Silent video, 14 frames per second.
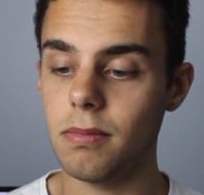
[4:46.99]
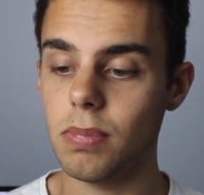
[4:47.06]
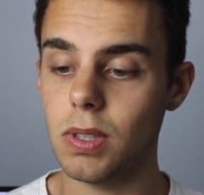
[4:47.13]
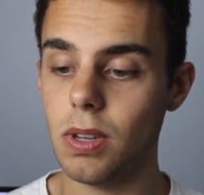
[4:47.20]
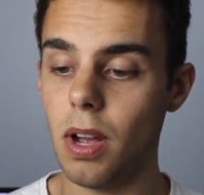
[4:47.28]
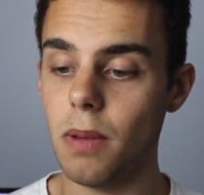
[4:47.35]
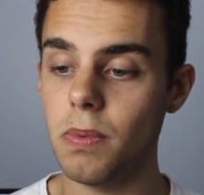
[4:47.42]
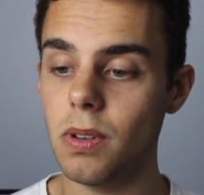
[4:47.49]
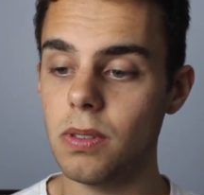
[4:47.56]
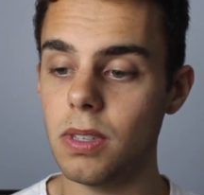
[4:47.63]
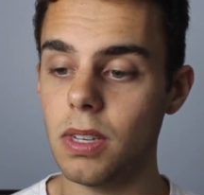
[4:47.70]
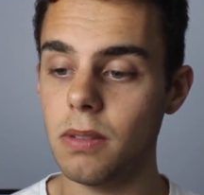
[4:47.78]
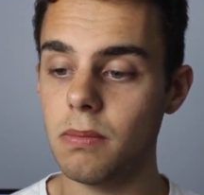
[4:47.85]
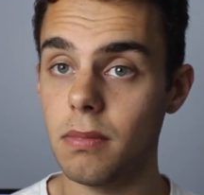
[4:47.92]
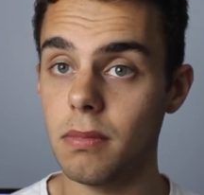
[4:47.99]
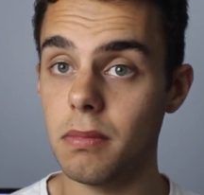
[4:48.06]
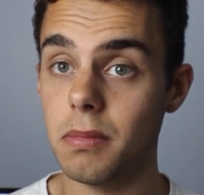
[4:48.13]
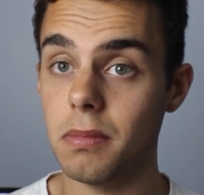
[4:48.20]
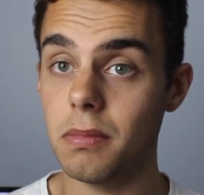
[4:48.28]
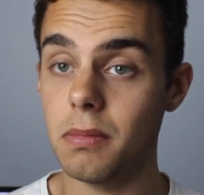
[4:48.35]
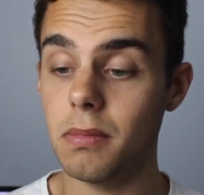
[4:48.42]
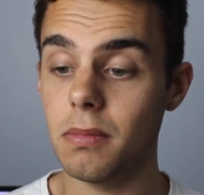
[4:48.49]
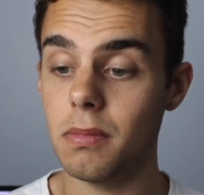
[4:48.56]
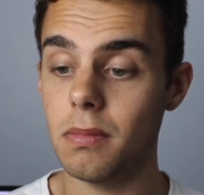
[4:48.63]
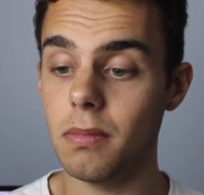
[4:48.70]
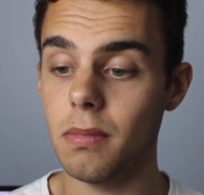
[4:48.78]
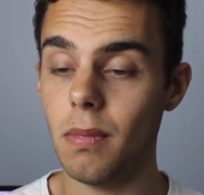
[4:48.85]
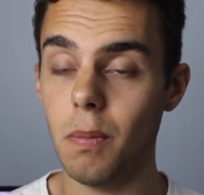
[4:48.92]
Stop using,
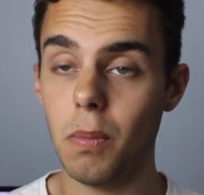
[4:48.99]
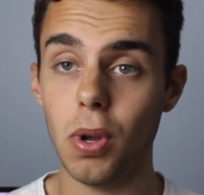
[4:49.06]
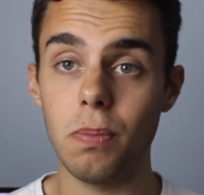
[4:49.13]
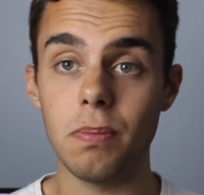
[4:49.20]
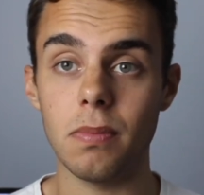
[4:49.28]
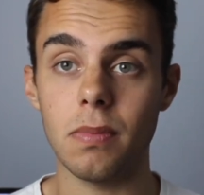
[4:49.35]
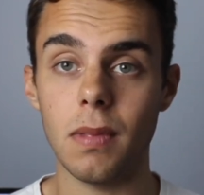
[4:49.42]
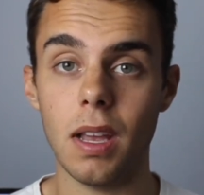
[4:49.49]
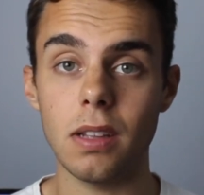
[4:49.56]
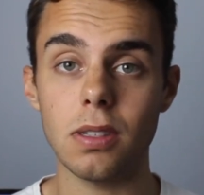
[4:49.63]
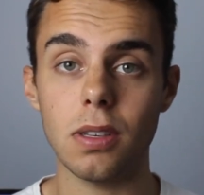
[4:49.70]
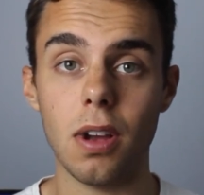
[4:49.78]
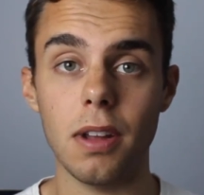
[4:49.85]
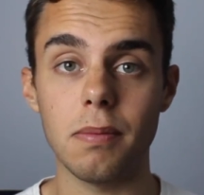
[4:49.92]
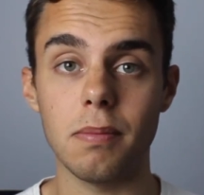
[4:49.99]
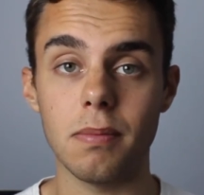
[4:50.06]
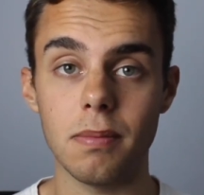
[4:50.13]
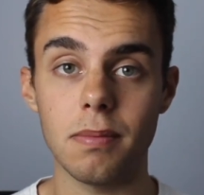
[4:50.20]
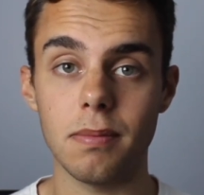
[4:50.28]
boom, it's gone.